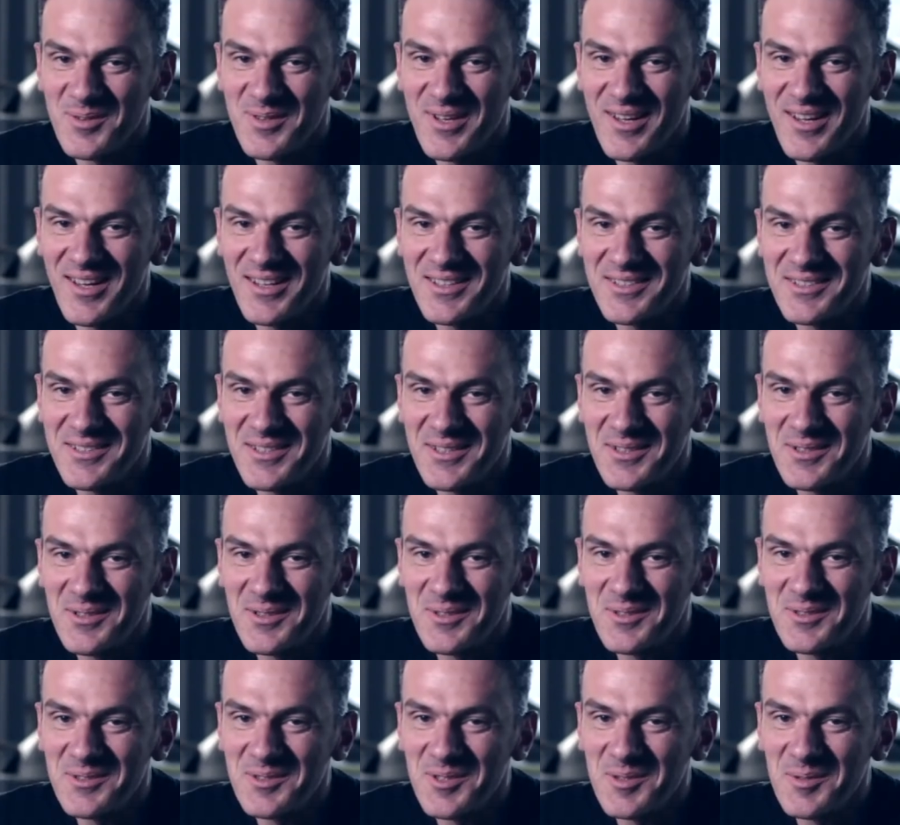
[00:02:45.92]
I think
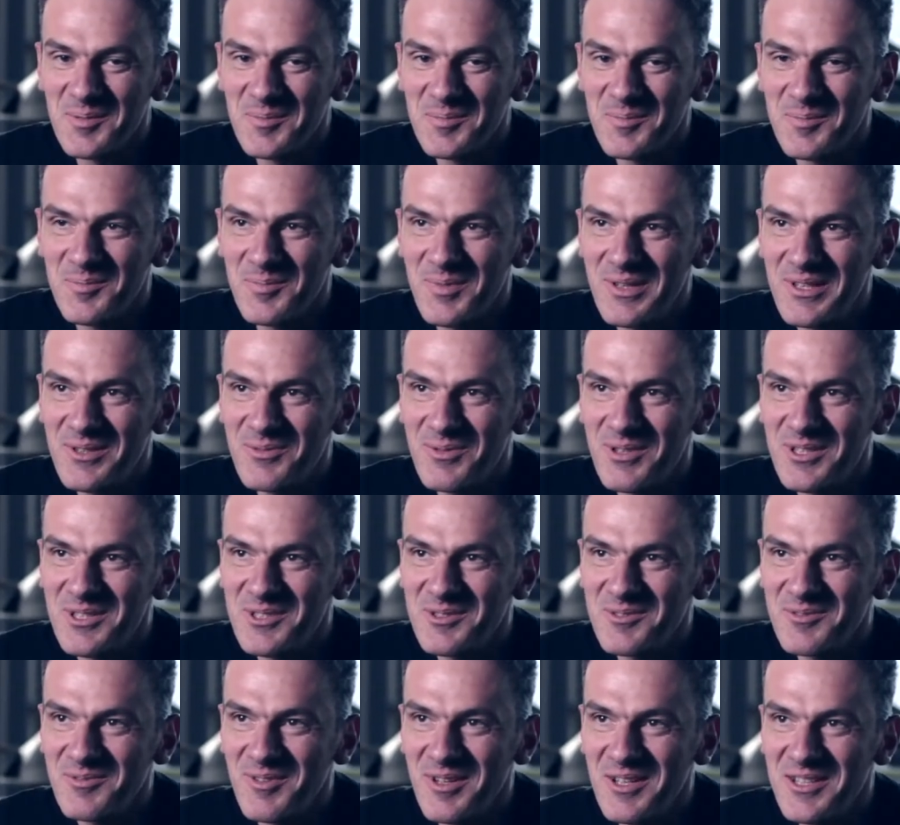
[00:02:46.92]
the build
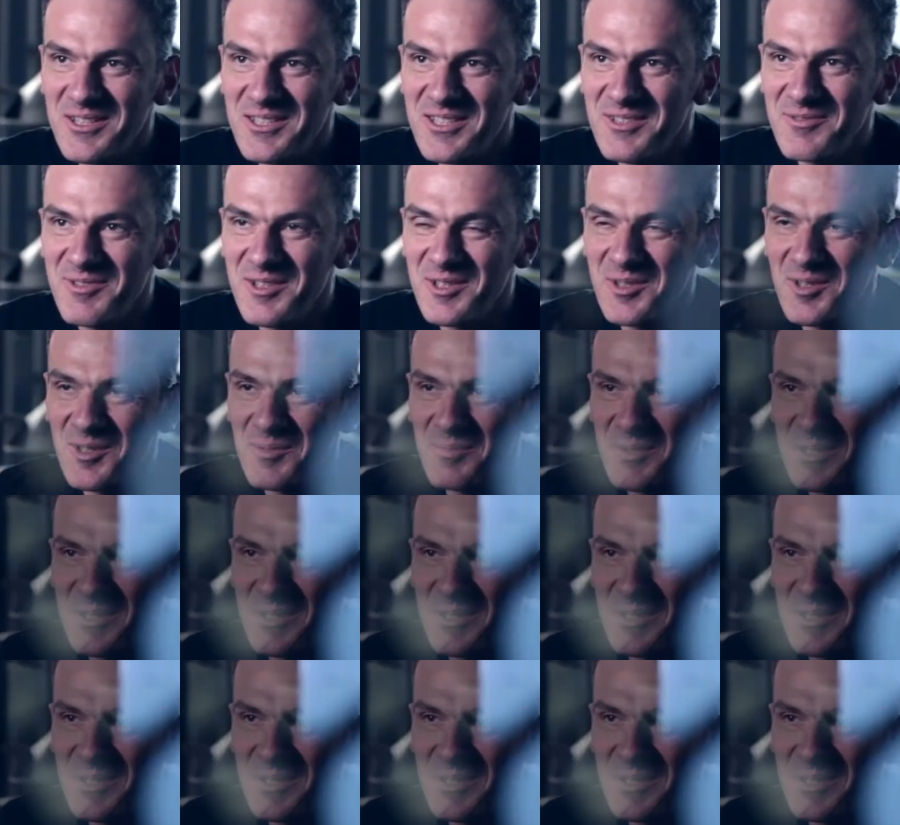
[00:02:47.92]
was very difficult